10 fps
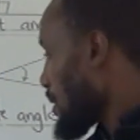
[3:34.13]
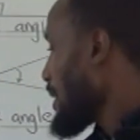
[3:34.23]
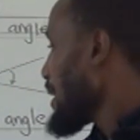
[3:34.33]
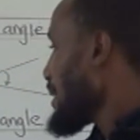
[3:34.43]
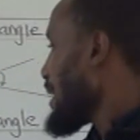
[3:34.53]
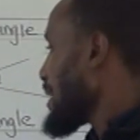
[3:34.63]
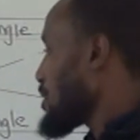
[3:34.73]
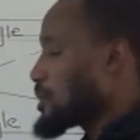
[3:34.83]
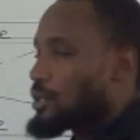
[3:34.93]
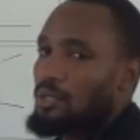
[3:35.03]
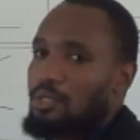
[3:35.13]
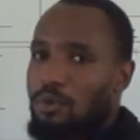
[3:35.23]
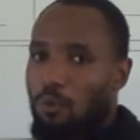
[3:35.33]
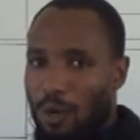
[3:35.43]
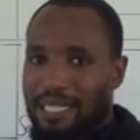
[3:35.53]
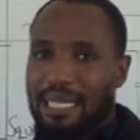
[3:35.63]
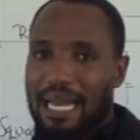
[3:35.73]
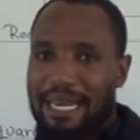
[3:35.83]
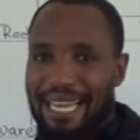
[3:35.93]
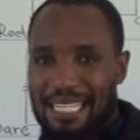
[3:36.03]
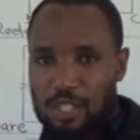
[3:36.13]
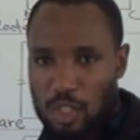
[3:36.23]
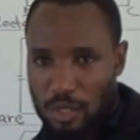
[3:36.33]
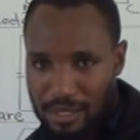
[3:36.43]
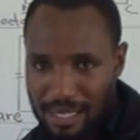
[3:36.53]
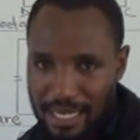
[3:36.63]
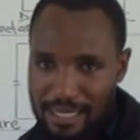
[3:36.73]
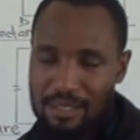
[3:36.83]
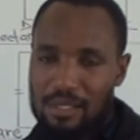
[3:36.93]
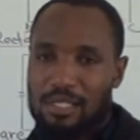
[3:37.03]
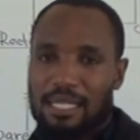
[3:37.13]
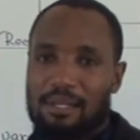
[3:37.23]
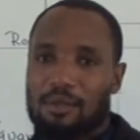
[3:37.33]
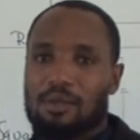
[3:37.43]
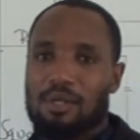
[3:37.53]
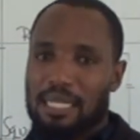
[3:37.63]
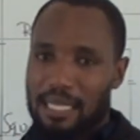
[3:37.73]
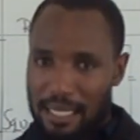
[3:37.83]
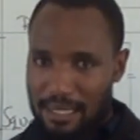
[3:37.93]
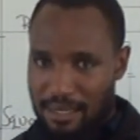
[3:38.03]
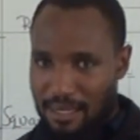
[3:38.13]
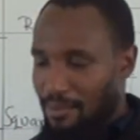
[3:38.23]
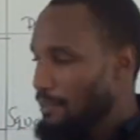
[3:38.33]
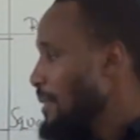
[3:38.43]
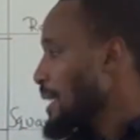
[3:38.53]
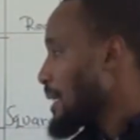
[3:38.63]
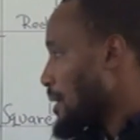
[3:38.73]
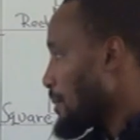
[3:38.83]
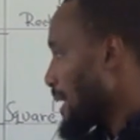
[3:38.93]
That shows what an isosceles triangle is. Roman number